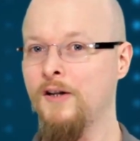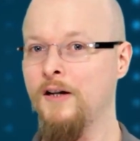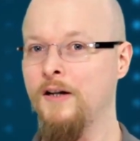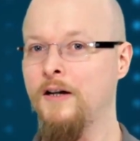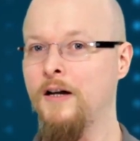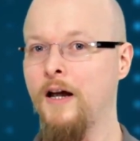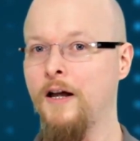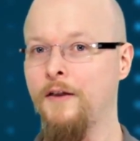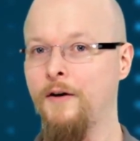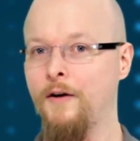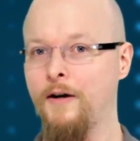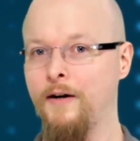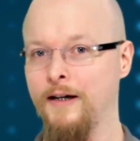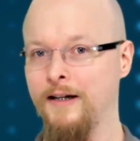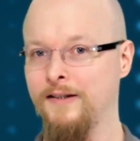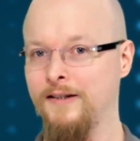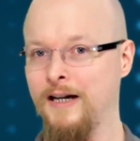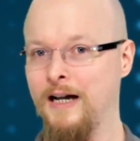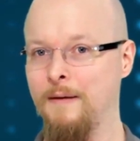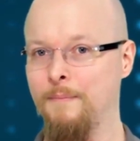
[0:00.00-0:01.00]
another
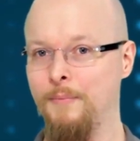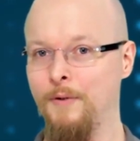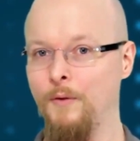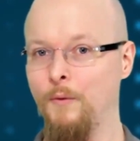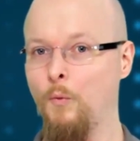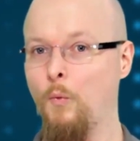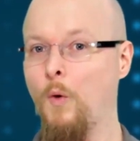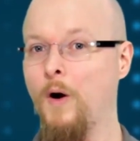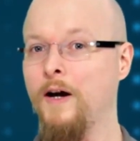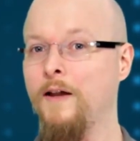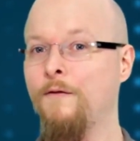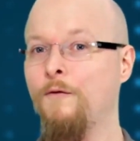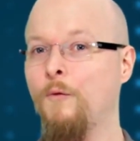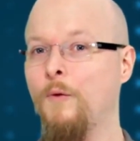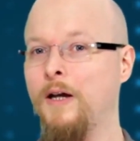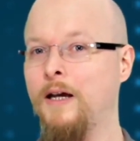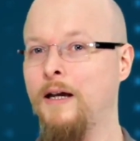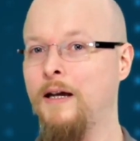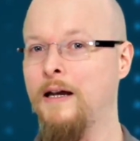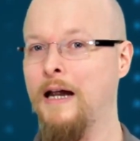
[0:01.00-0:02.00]
example. What if
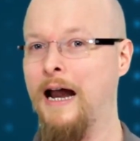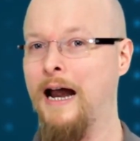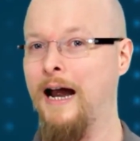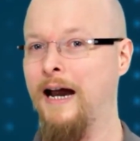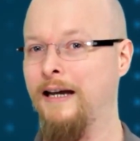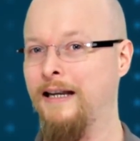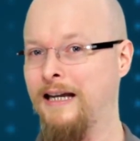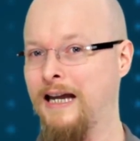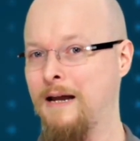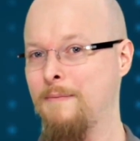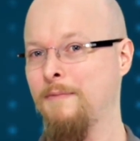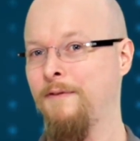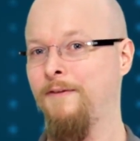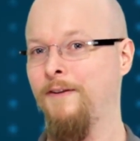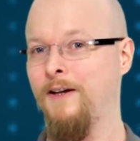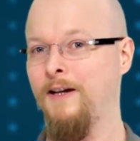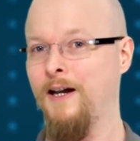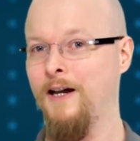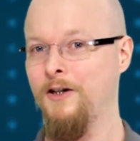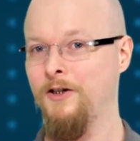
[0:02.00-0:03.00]
we add
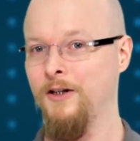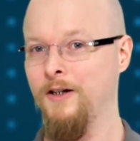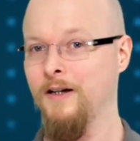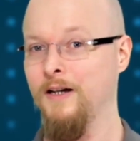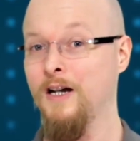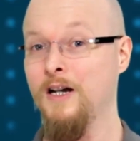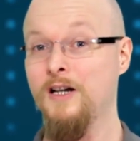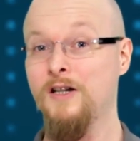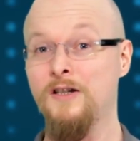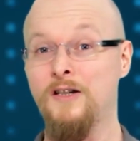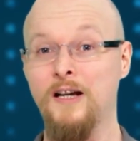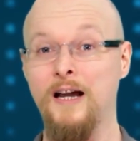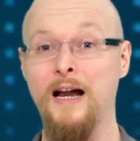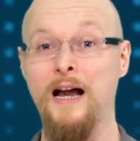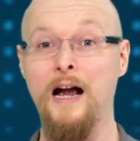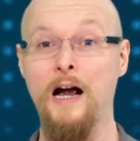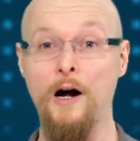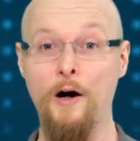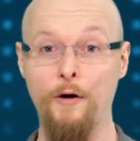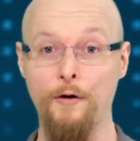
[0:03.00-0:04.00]
gamification to
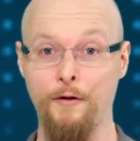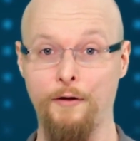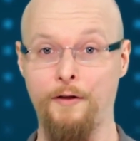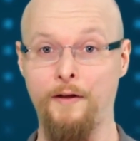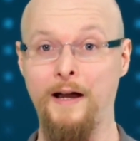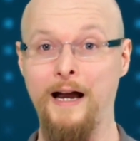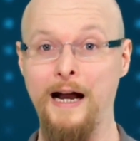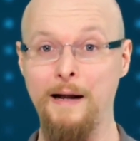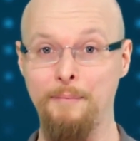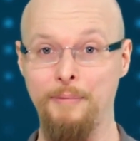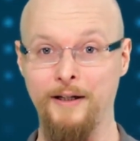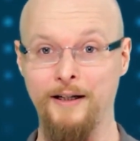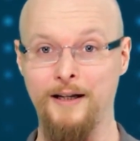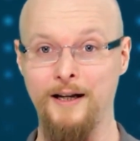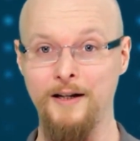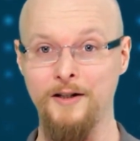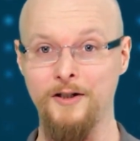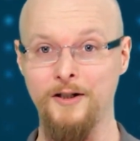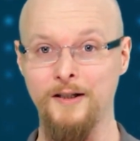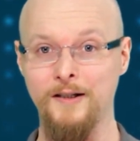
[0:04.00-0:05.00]
health
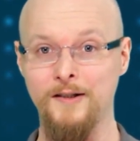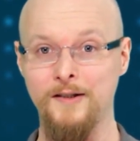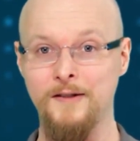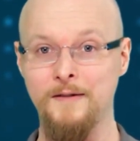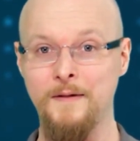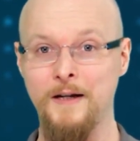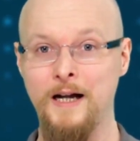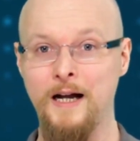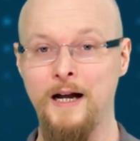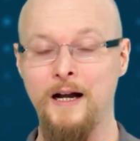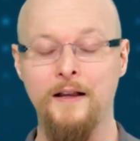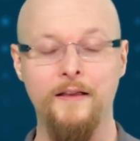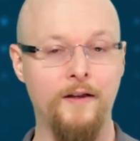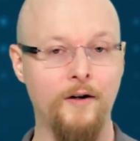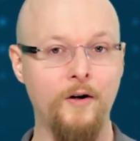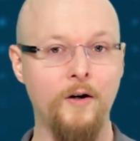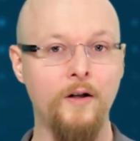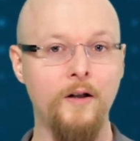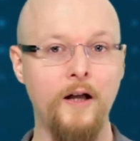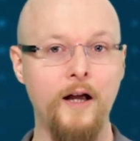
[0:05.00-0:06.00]
applications?
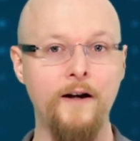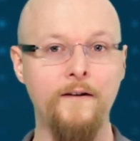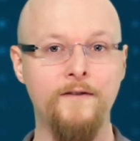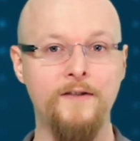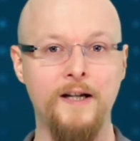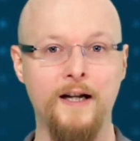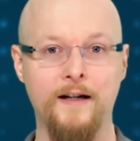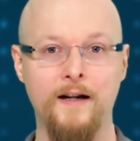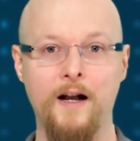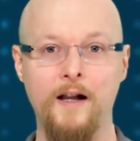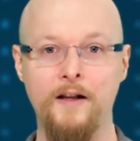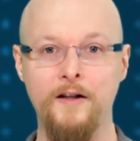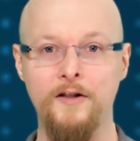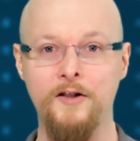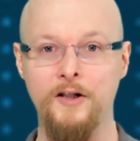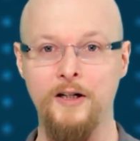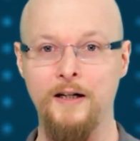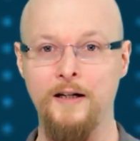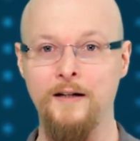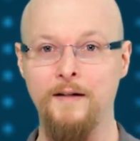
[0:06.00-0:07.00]
There are a lot of
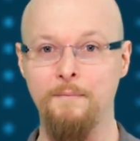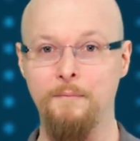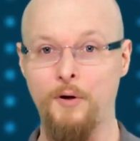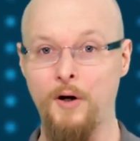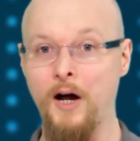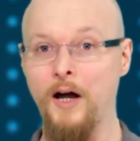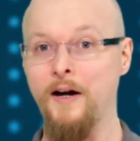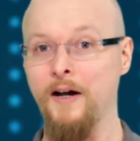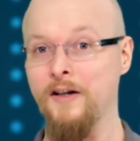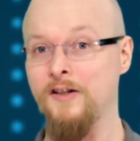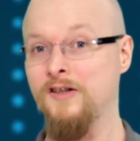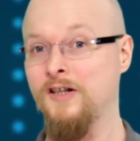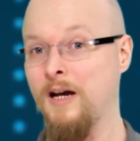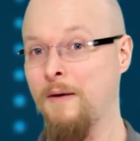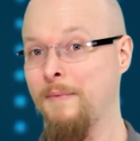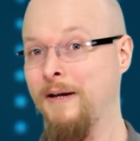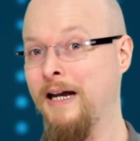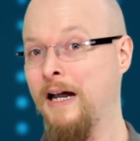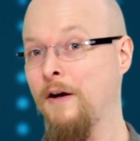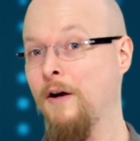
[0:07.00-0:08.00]
technology products
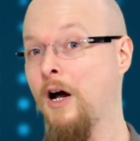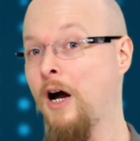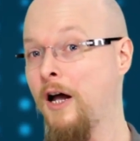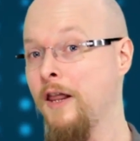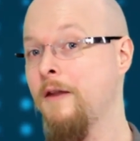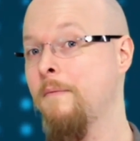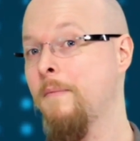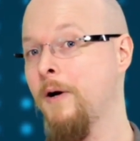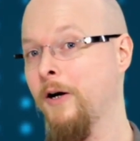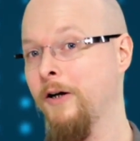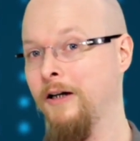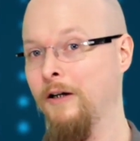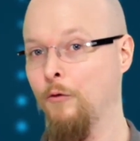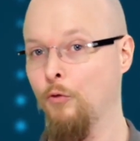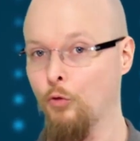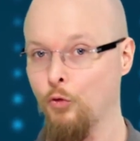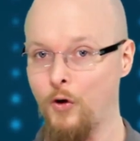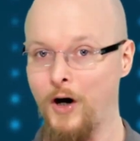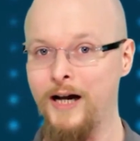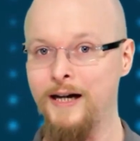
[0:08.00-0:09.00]
coming out on the market
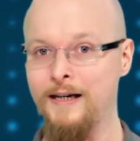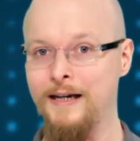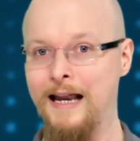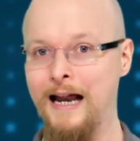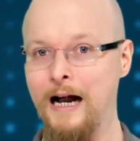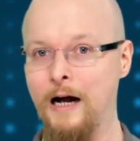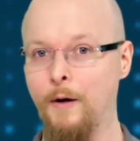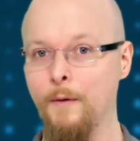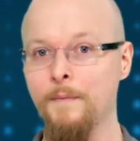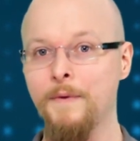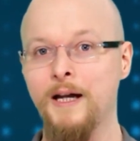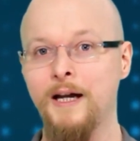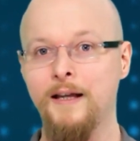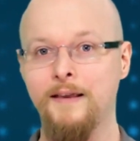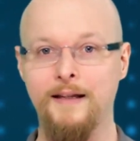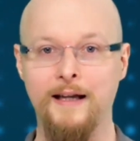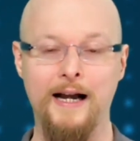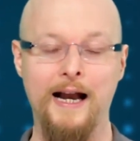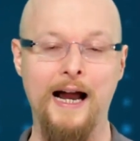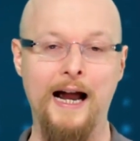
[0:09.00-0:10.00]
right now
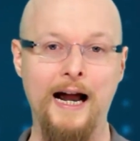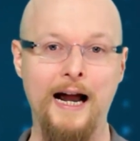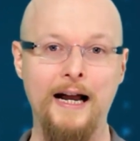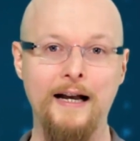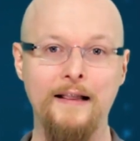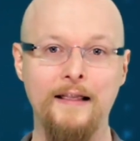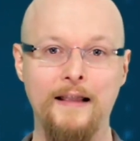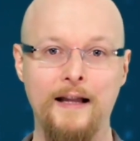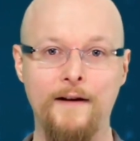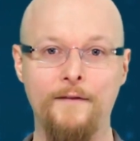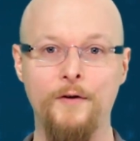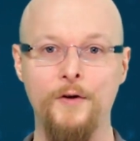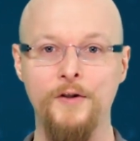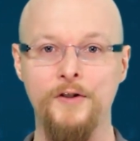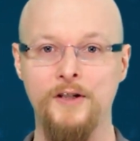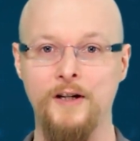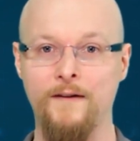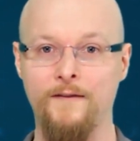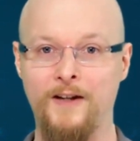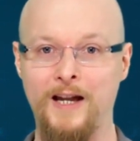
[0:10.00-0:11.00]
that add
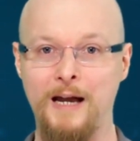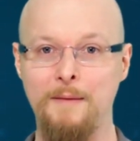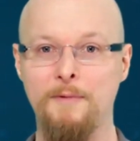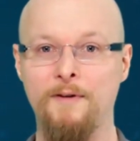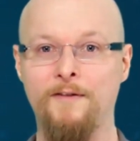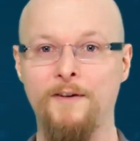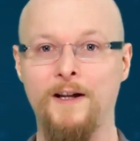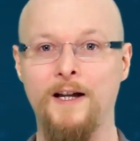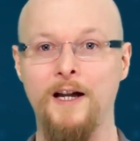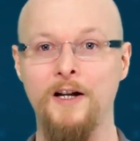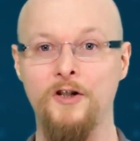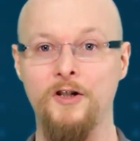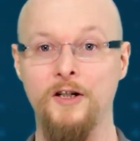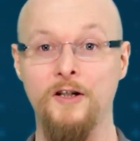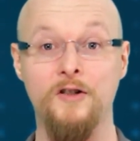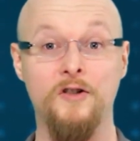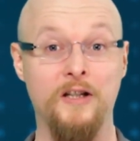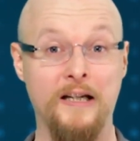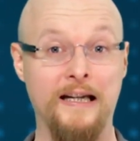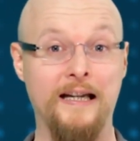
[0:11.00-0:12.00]
levels of
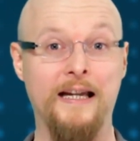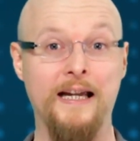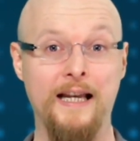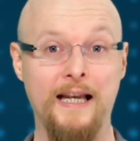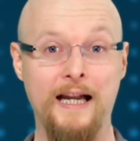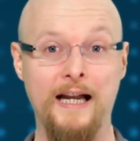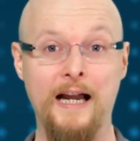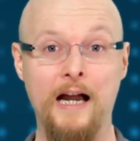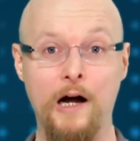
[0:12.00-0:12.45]
gamification to getting